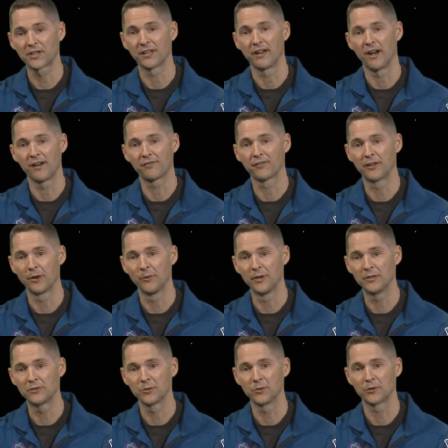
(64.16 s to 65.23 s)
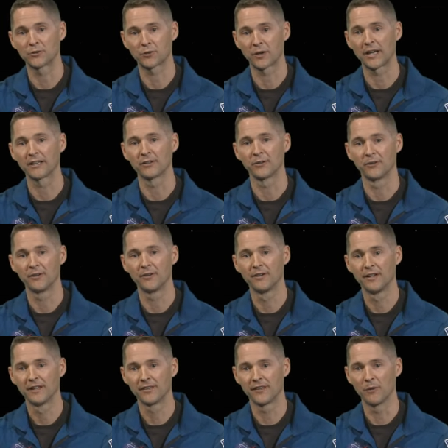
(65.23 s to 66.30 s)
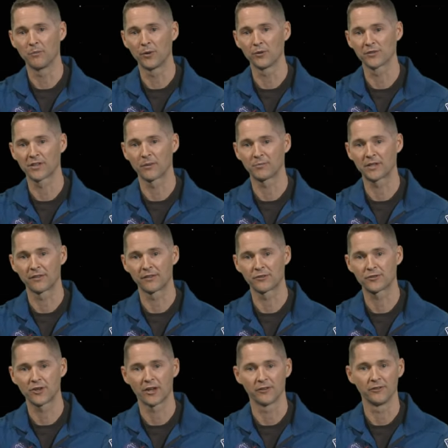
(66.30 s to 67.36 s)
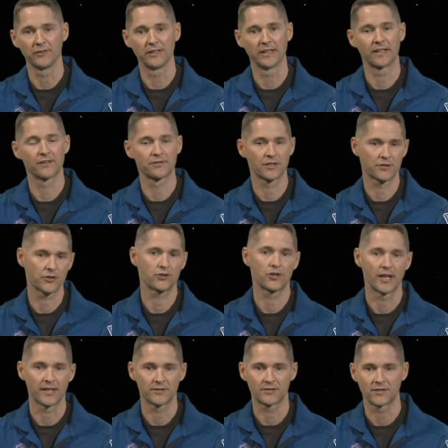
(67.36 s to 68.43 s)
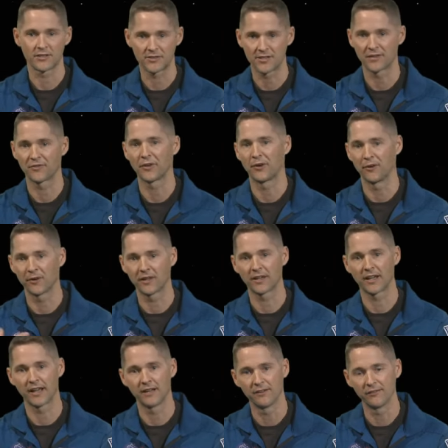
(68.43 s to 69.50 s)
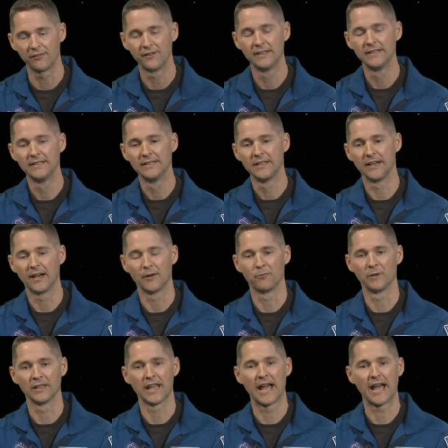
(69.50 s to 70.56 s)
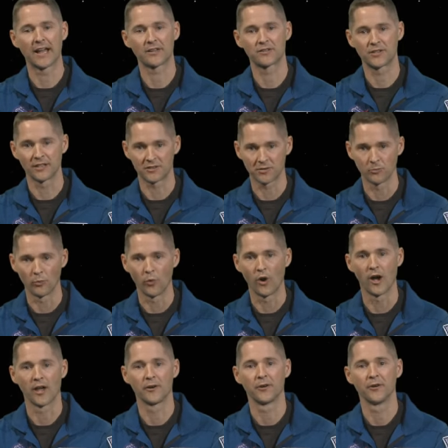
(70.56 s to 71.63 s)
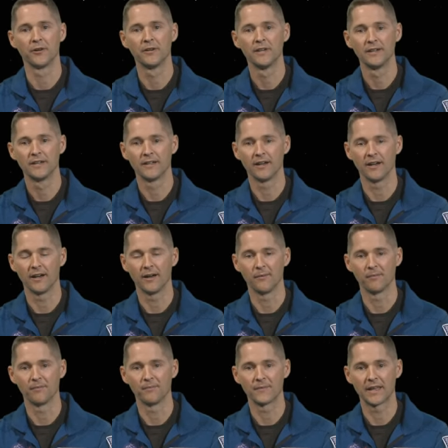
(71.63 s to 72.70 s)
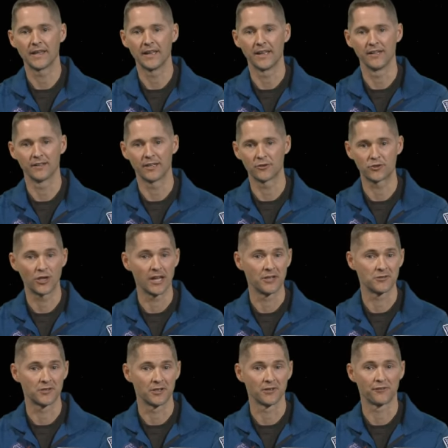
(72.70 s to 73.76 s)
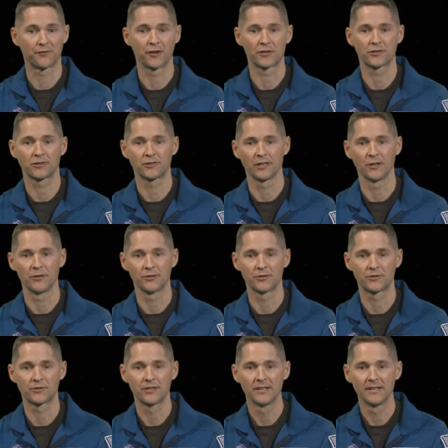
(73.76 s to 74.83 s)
get off, go into a trailer that pulls up to the shuttle and it gives us a chance to sit there and kind of uh, relax, get some water, um, and get changed into fresh clothes.